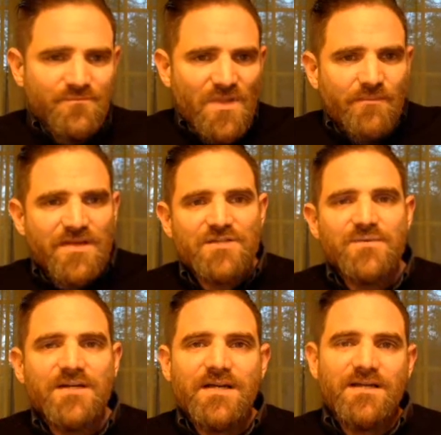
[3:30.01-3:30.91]
Because
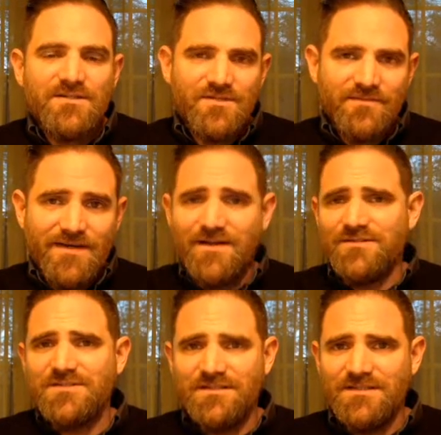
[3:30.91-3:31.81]
when I sort of
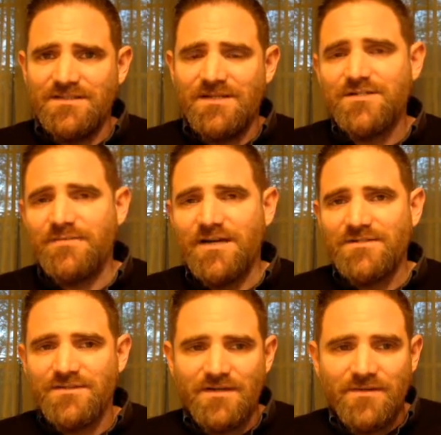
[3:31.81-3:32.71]
announce to the Dungeon
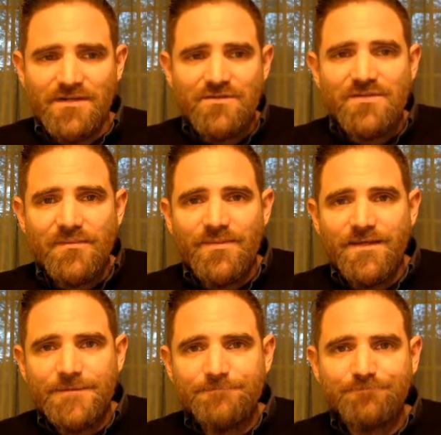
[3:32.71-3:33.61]
Master that I'm going to do
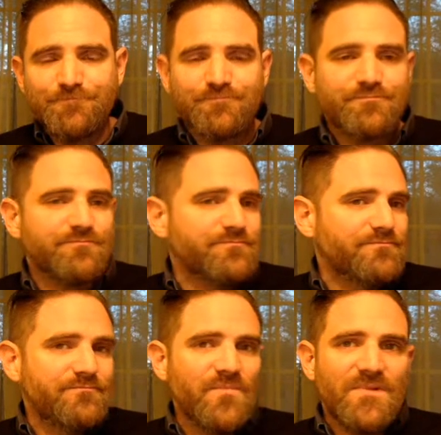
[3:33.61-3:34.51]
something,
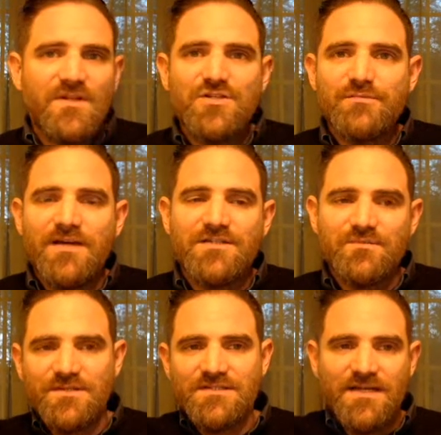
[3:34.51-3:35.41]
Dungeon
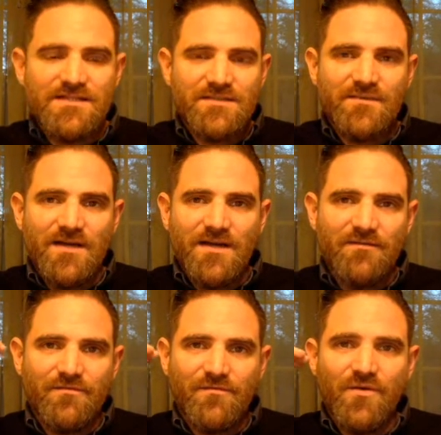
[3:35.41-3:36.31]
Master will set some kind
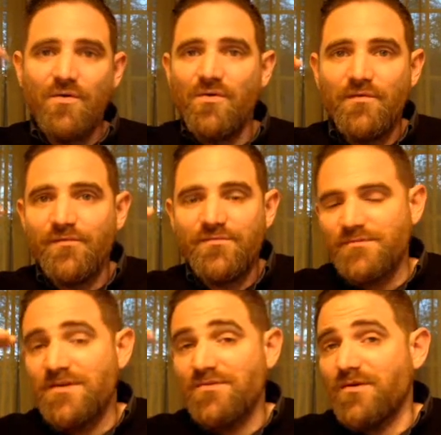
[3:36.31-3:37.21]
of goal,
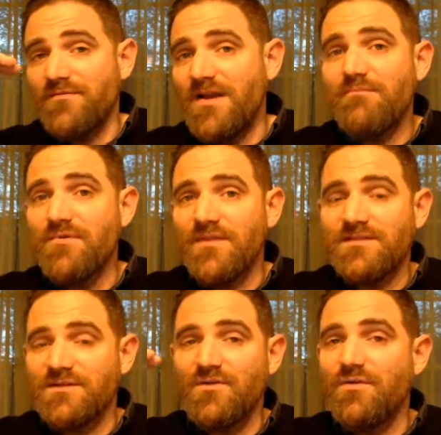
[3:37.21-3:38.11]
some sort of number
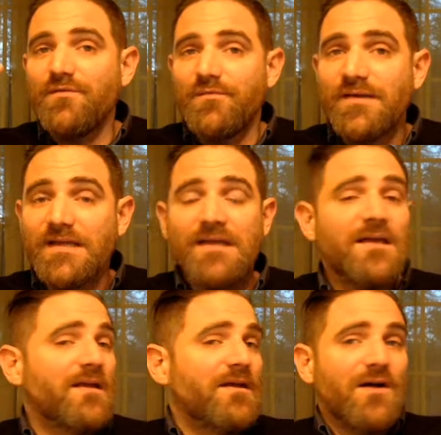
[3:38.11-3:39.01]
that's a goal for me.
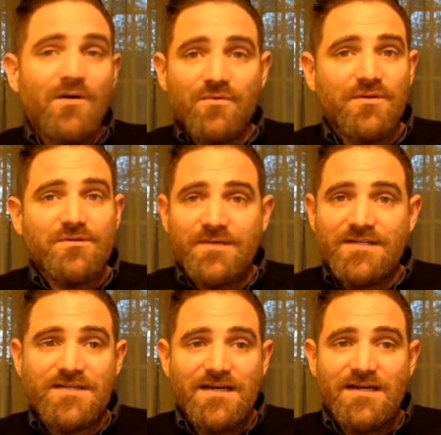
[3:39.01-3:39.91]
I'll roll a
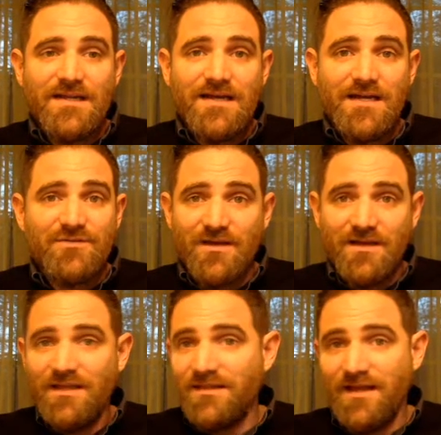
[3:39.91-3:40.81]
20-sided die trying
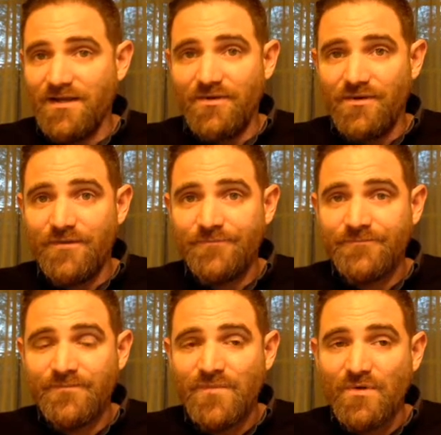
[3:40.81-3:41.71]
to hit that goal
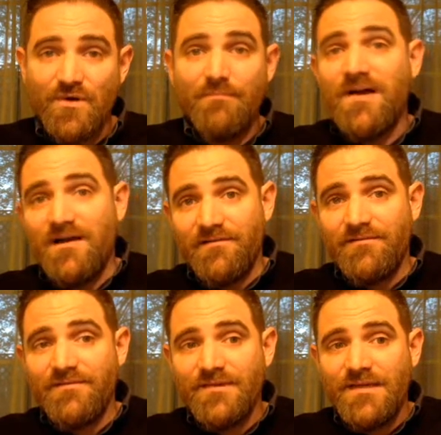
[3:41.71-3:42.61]
or above,